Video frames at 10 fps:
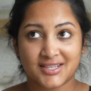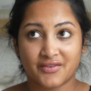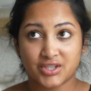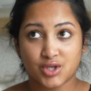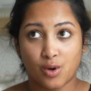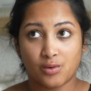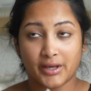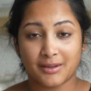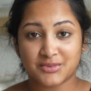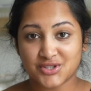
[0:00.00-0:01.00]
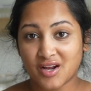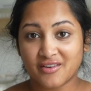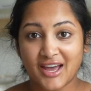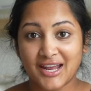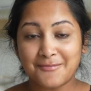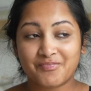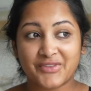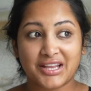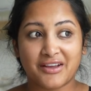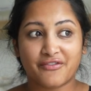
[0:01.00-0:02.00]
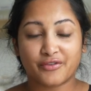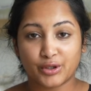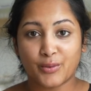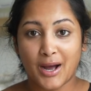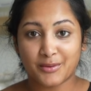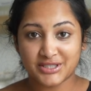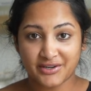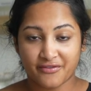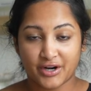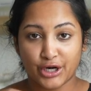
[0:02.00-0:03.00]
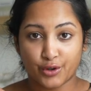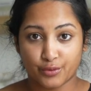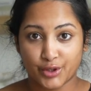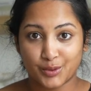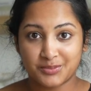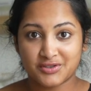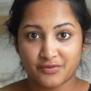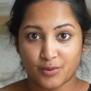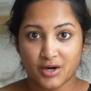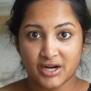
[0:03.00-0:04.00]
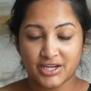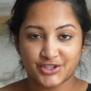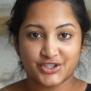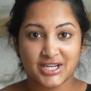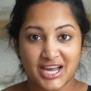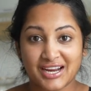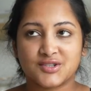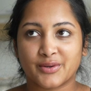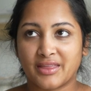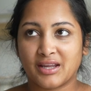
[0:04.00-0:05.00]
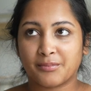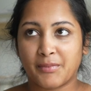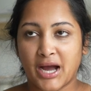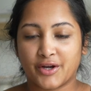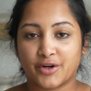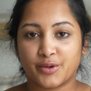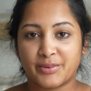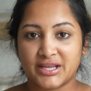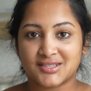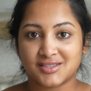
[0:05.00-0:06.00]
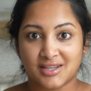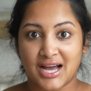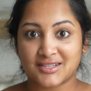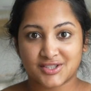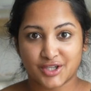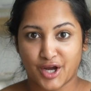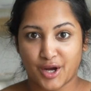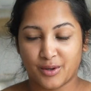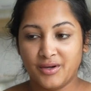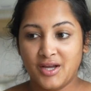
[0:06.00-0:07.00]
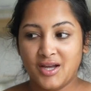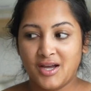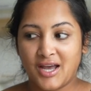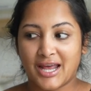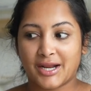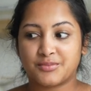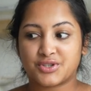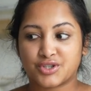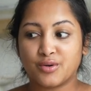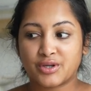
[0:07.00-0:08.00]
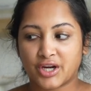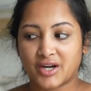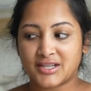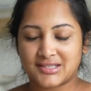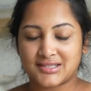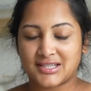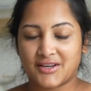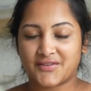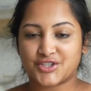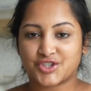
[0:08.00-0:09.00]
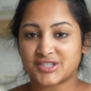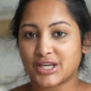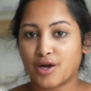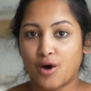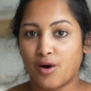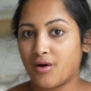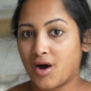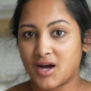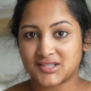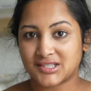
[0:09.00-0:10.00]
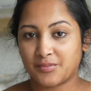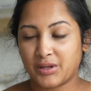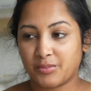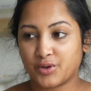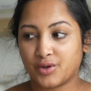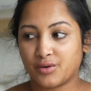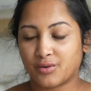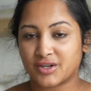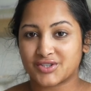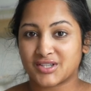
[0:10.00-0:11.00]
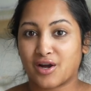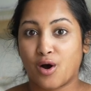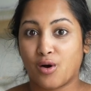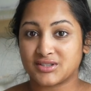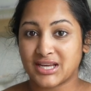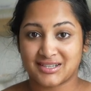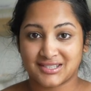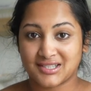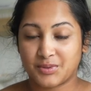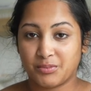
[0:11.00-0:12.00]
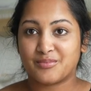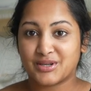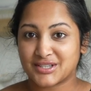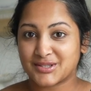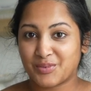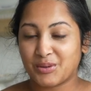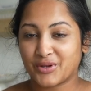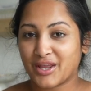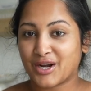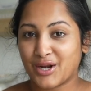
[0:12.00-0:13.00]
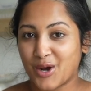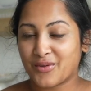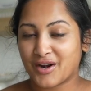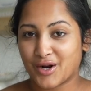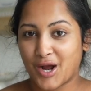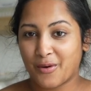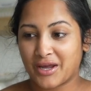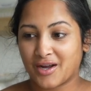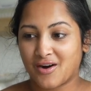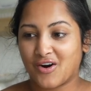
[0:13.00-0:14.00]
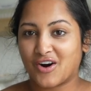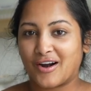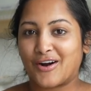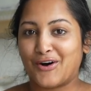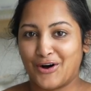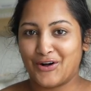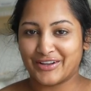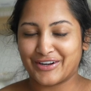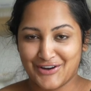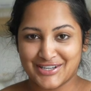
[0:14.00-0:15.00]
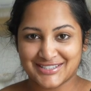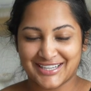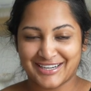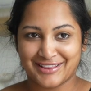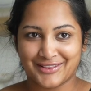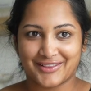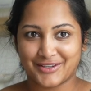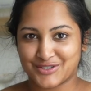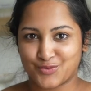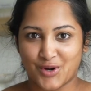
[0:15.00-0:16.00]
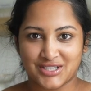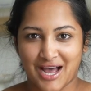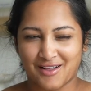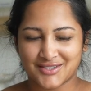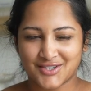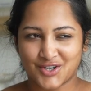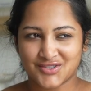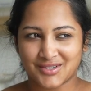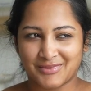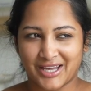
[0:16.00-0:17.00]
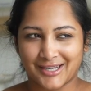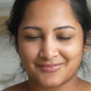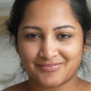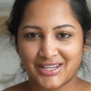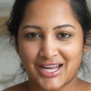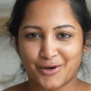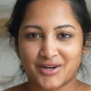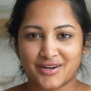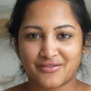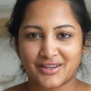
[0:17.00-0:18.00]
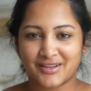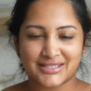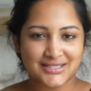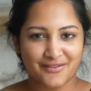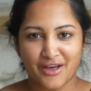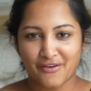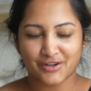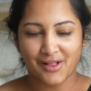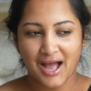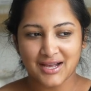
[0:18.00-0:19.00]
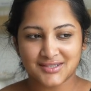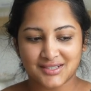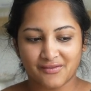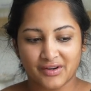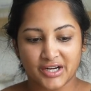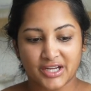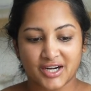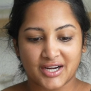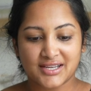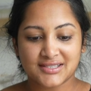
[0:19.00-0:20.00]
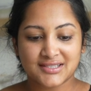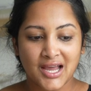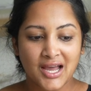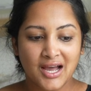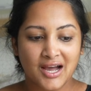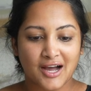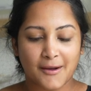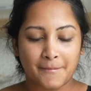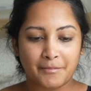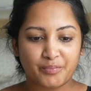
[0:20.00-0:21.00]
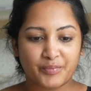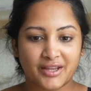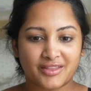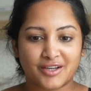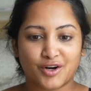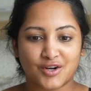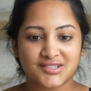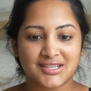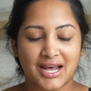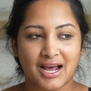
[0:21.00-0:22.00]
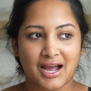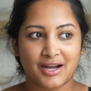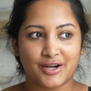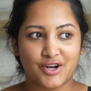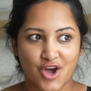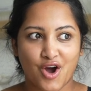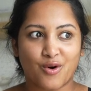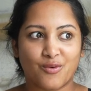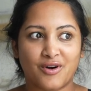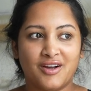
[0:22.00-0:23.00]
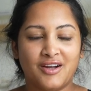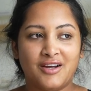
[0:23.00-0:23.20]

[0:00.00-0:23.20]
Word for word: of this whole Amazon event and they flew out different groups for each day. So I think my group is the last to go. And I'm so curious to see if it's just like all Austin people or just like all Texas people because the people that I know that are going are all in Austin and there's one Dallas girl. So I'm like, I wonder if they like save that for last. I'm very curious. Um, but the girls that I know